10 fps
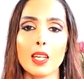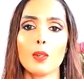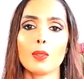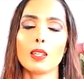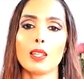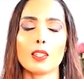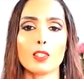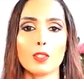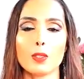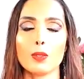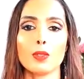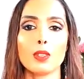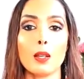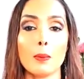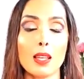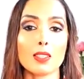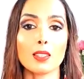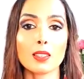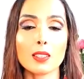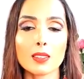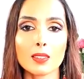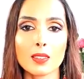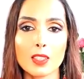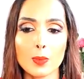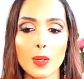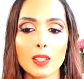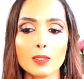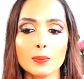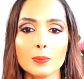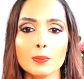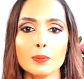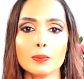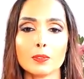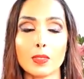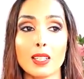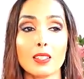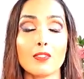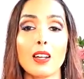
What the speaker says: and how it connects to our masculine as well, right?